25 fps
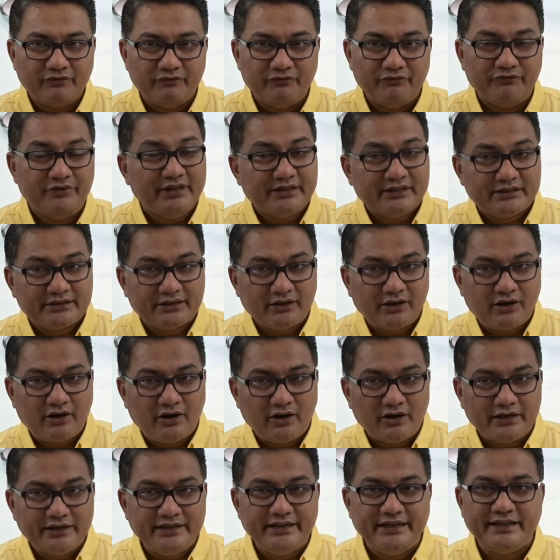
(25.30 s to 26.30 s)
With
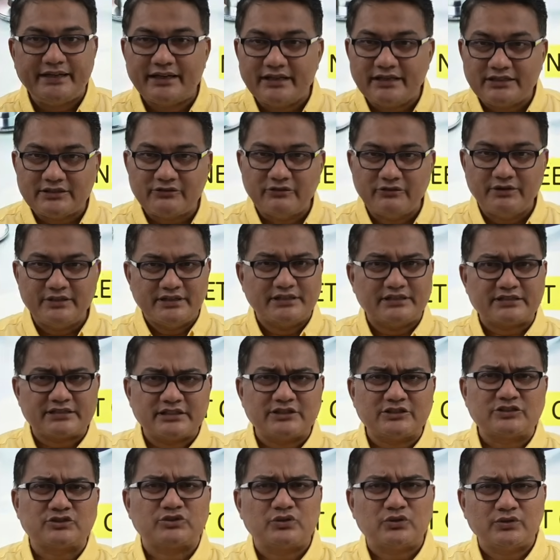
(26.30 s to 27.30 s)
all details we will
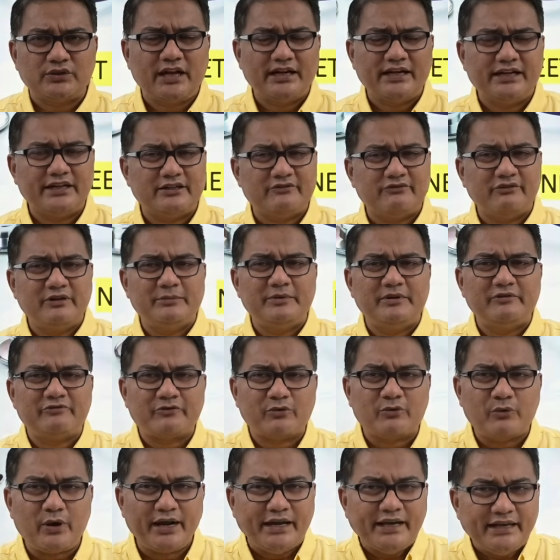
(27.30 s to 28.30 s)
discuss so that it will be
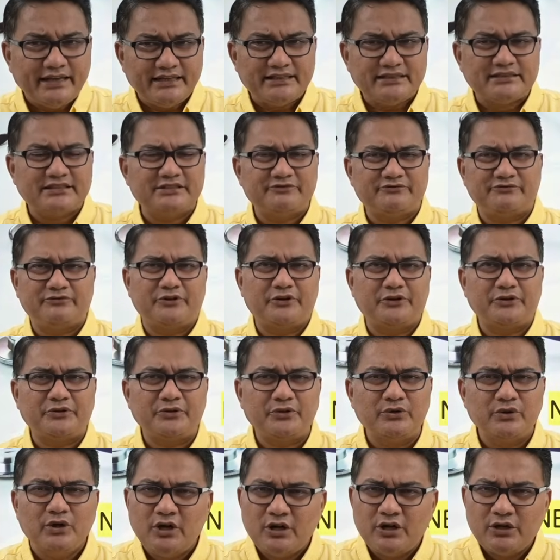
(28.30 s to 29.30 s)
quite easy for
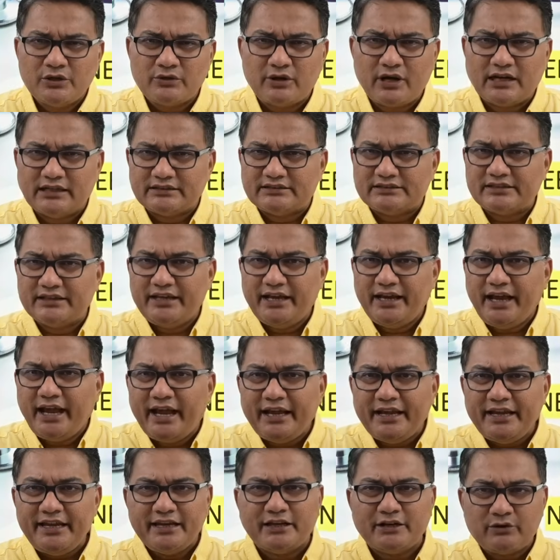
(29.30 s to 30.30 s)
you to answer
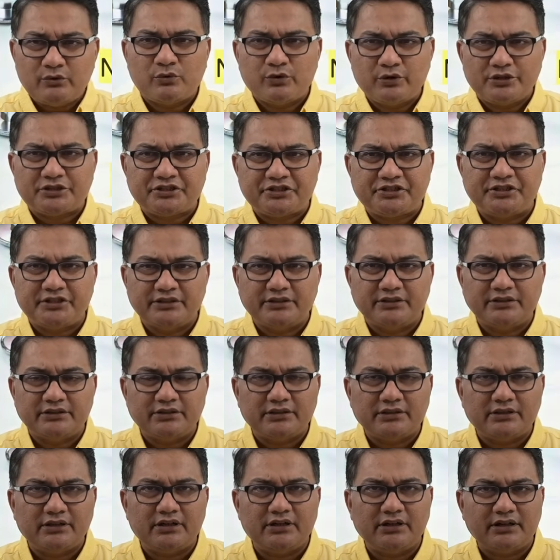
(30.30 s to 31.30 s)
any question
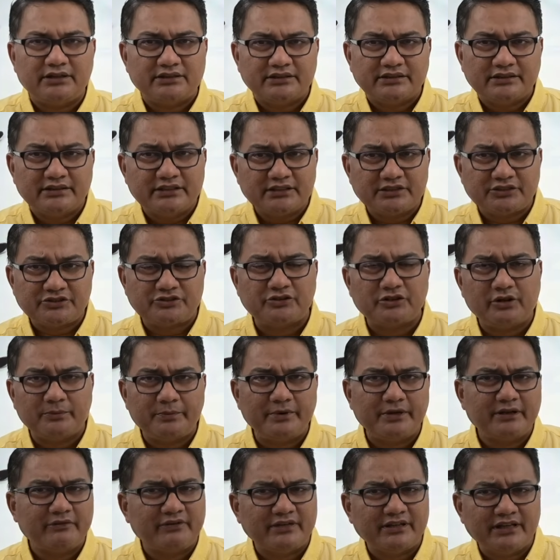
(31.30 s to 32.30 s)
on this
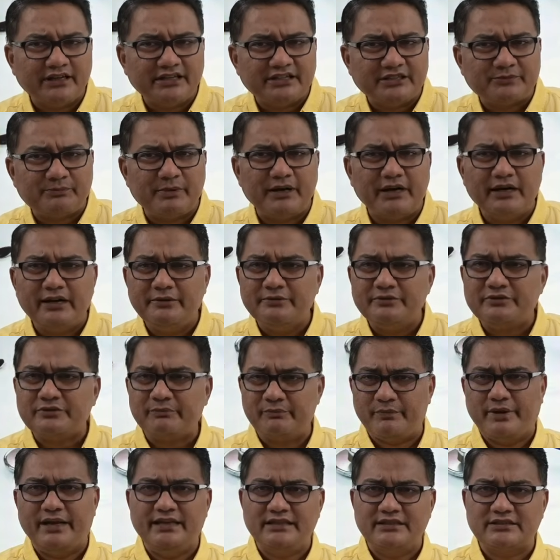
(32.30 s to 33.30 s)
topic, whether it is prelims,
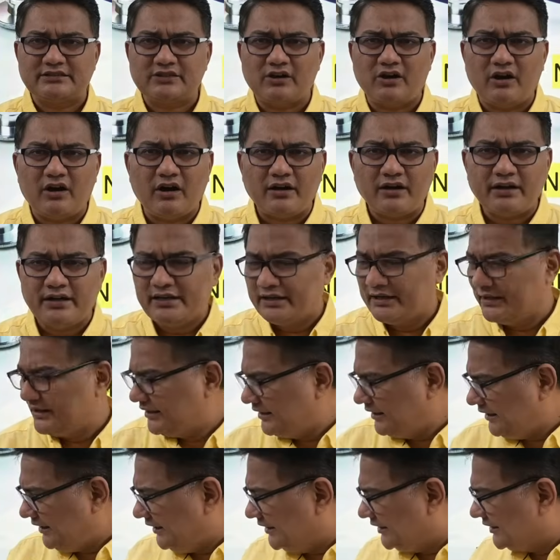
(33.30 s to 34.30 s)
mains or
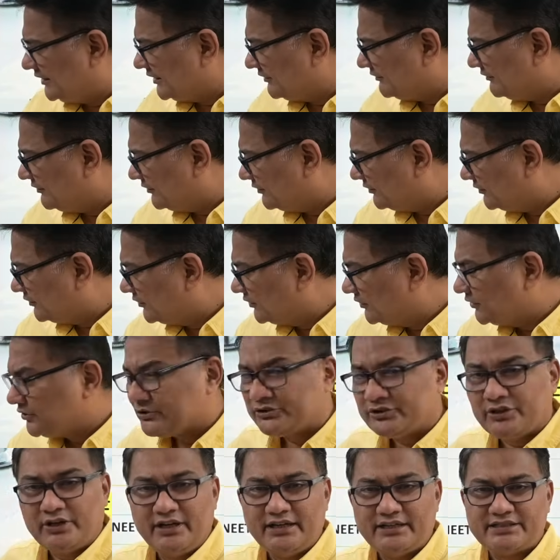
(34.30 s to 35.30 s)
interview.
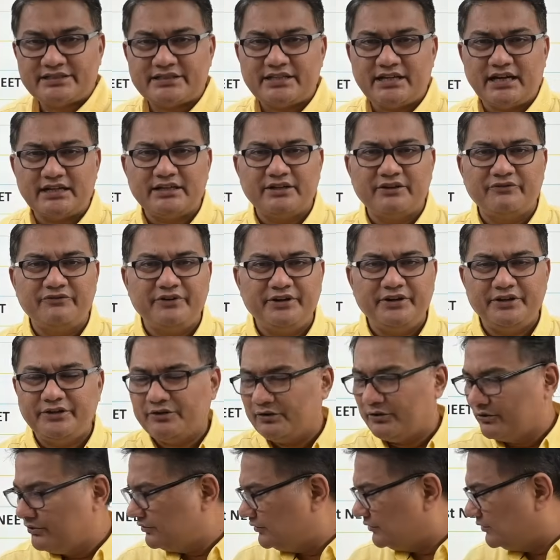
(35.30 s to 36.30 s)
So let's start the
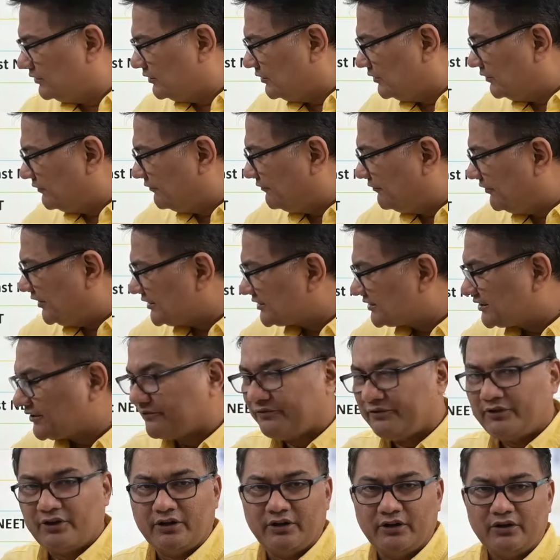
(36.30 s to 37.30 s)
video. First of
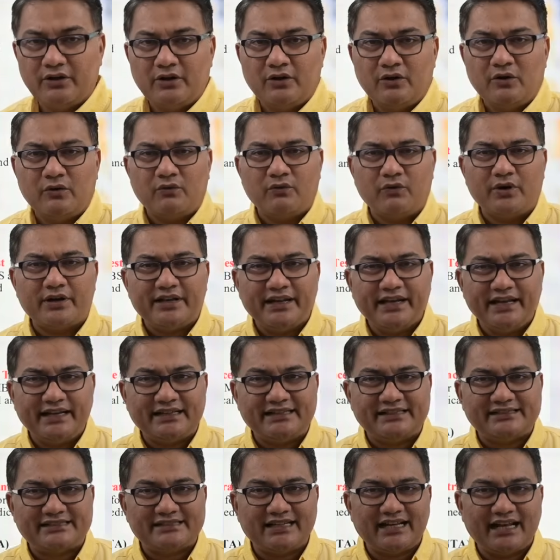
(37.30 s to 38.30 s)
all, what
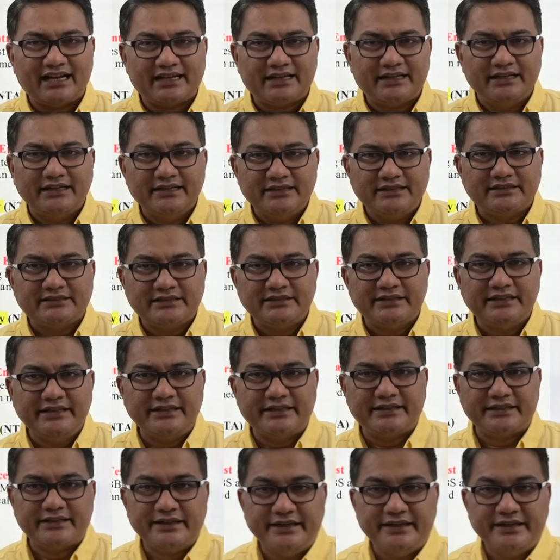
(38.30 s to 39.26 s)
exactly is NEET?